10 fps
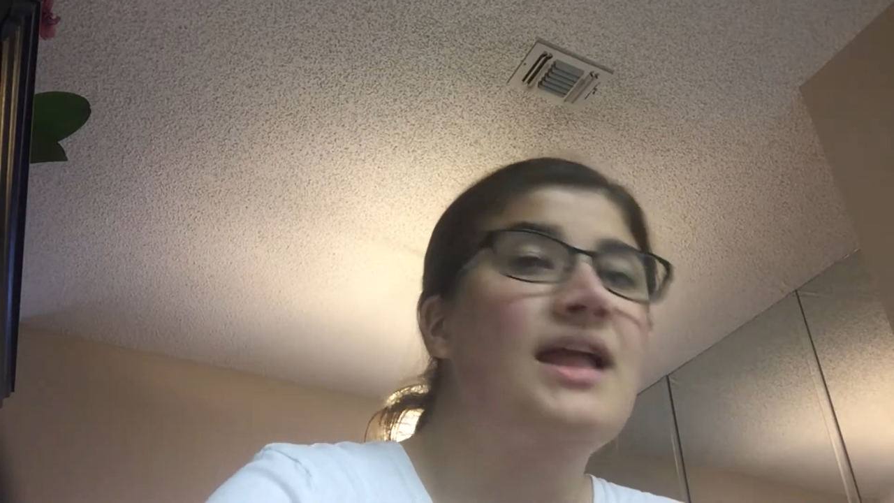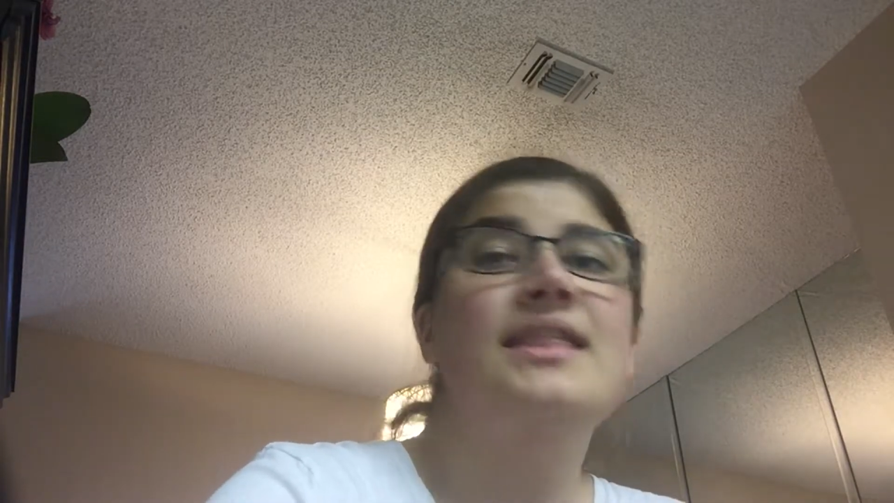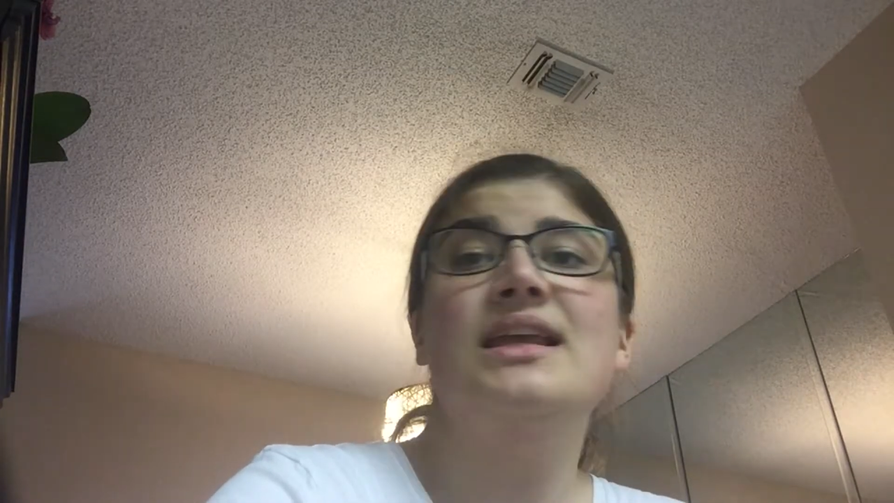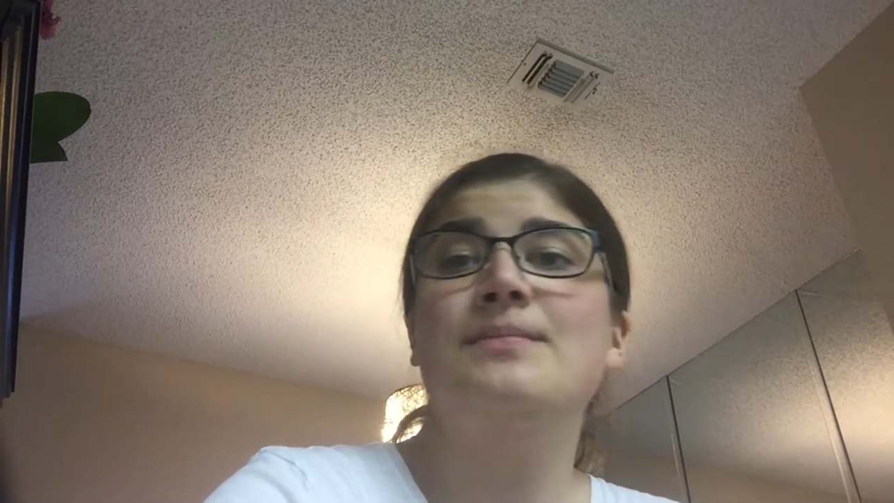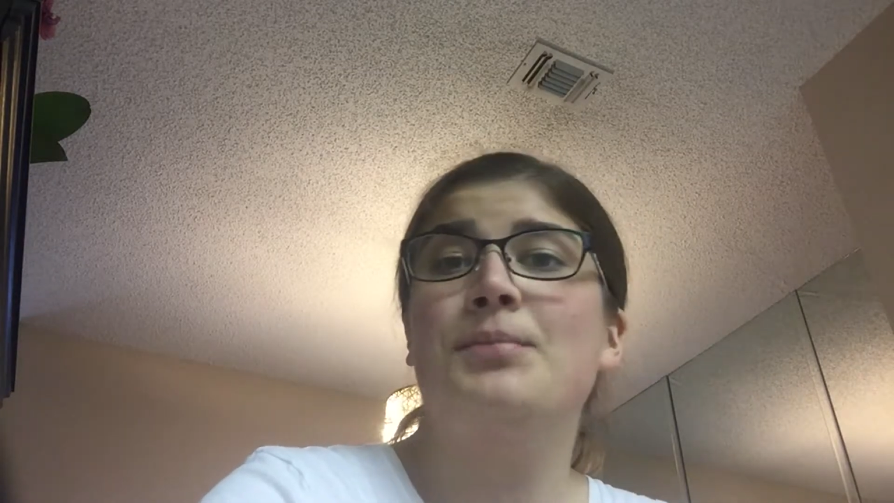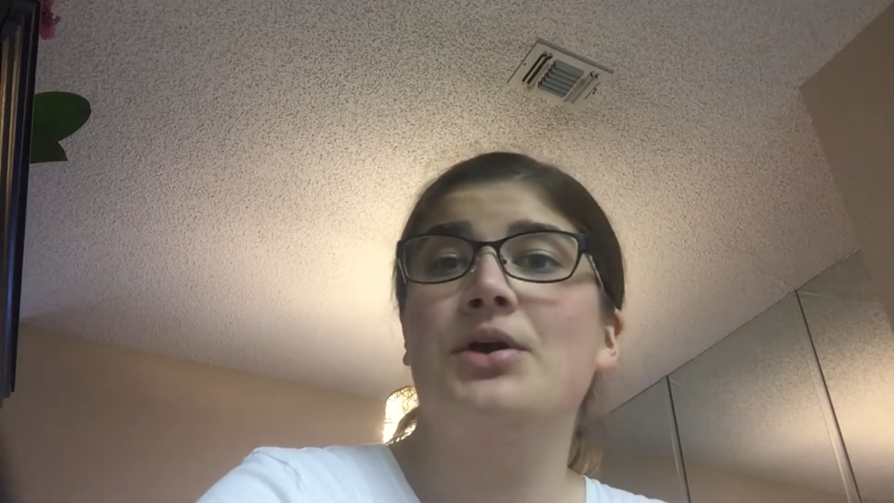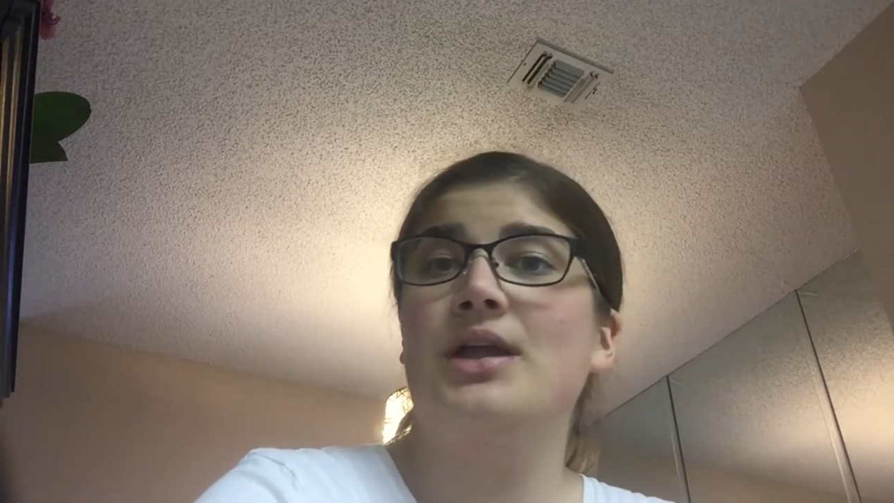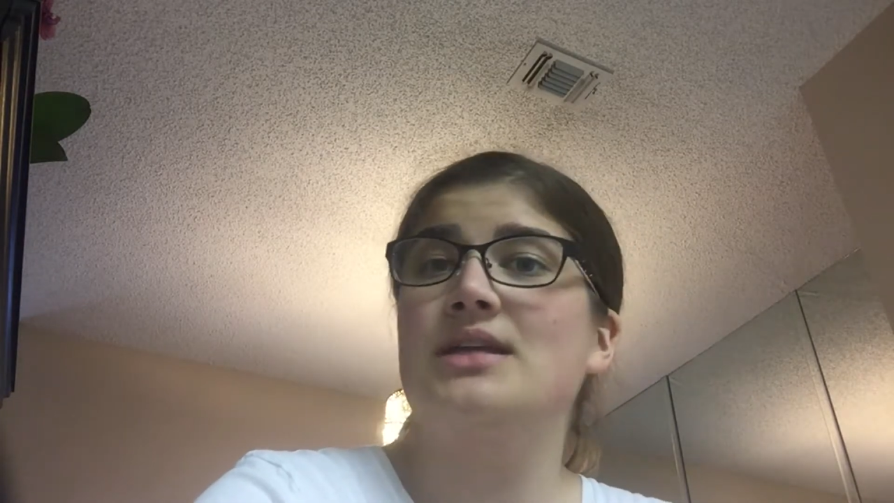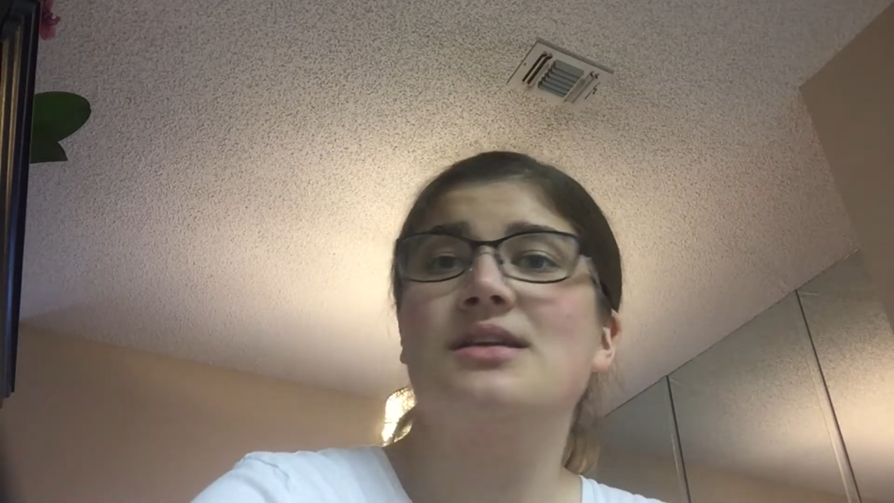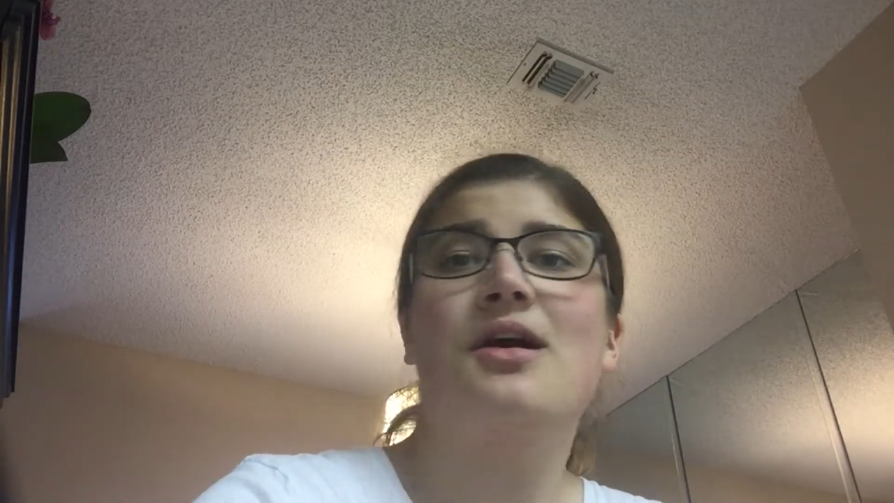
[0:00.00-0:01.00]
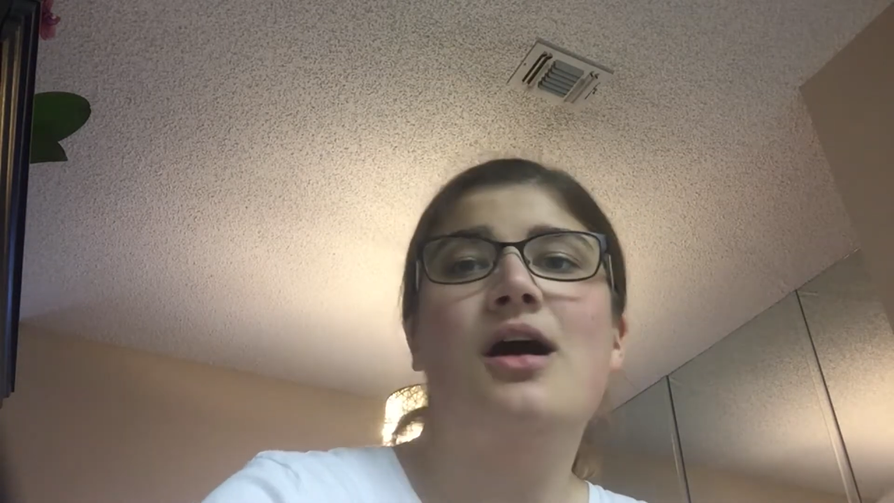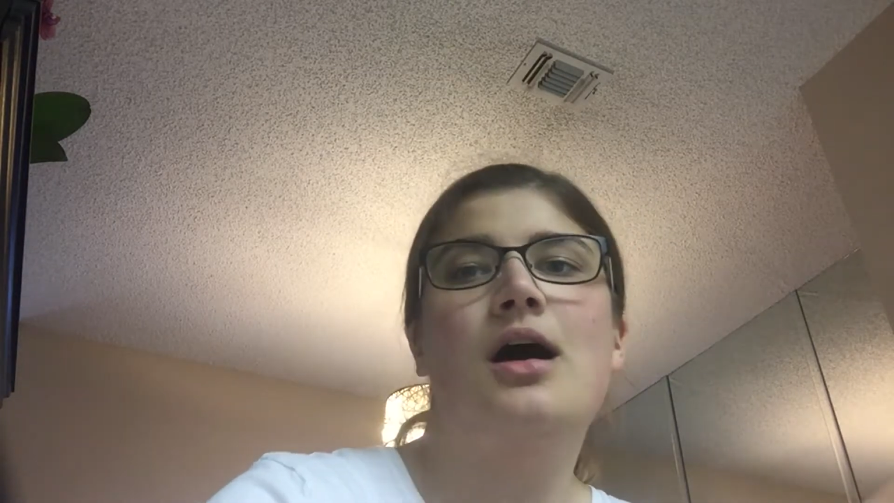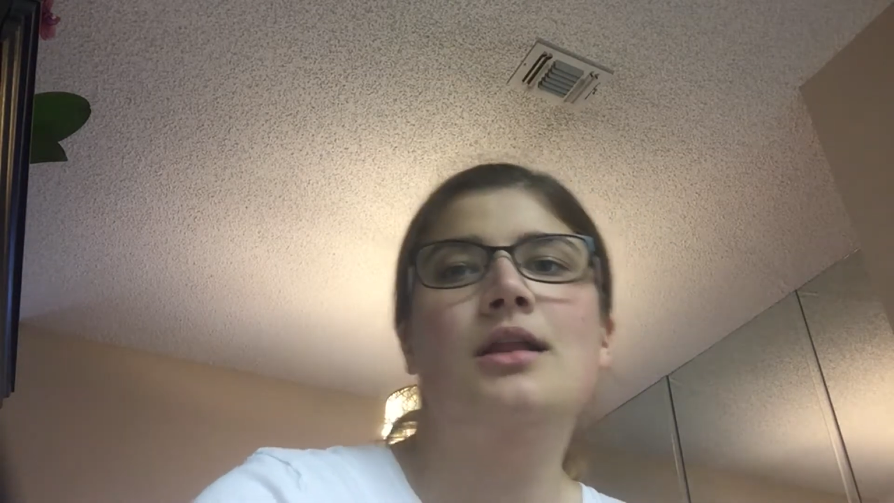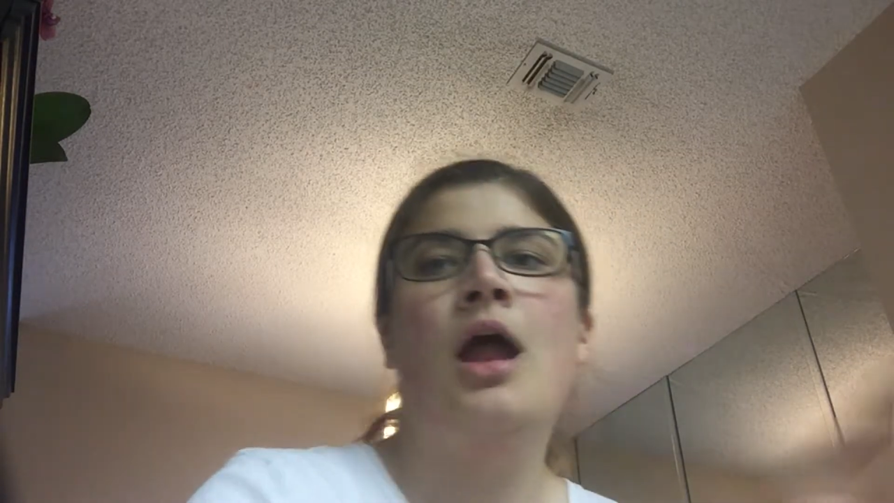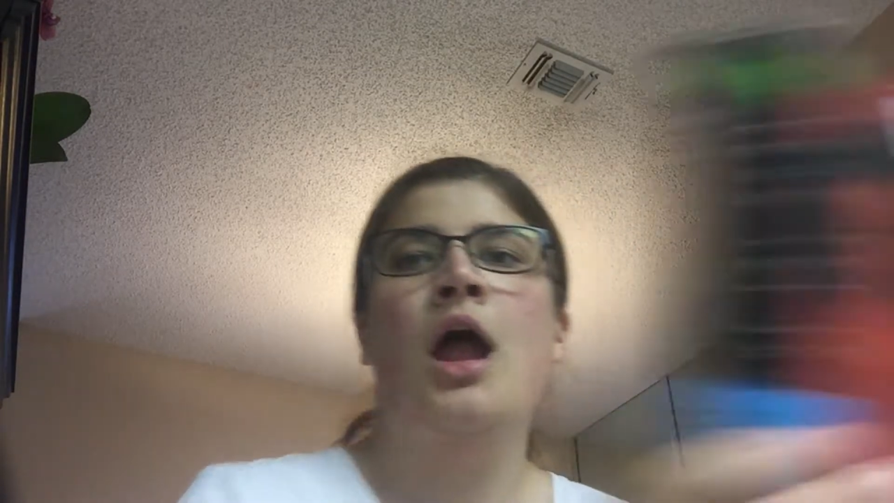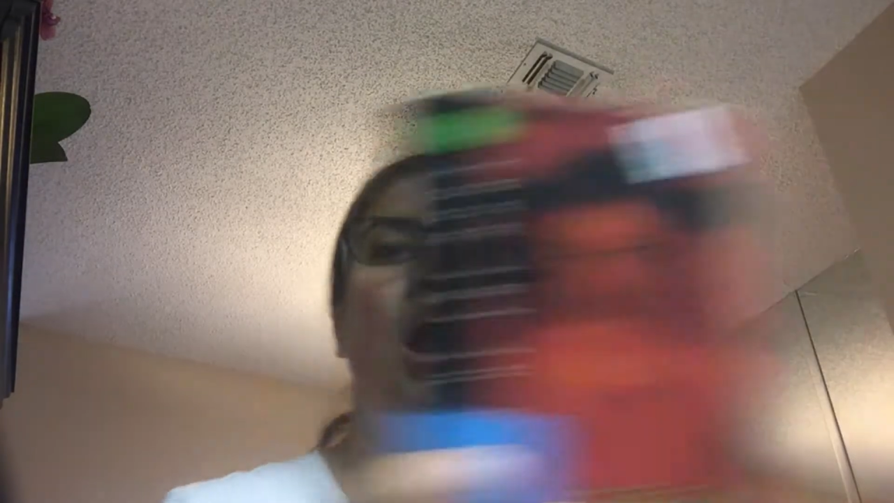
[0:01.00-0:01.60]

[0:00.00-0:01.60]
this book is called